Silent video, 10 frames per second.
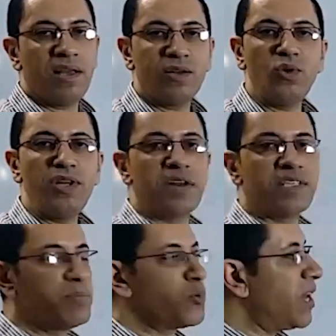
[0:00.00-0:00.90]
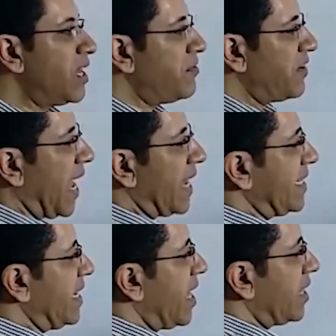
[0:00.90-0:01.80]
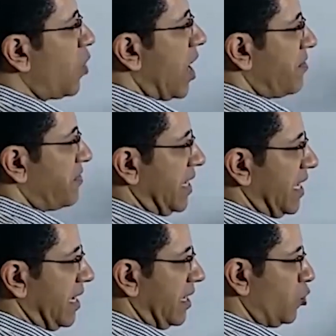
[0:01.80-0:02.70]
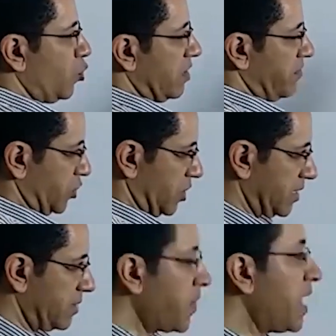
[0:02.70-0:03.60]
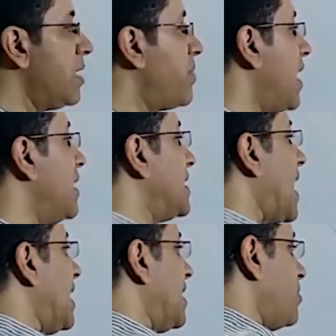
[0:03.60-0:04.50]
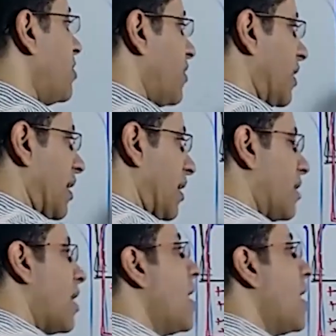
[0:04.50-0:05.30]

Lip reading: ganglion blockers would cause depression of all autonomic ganglia,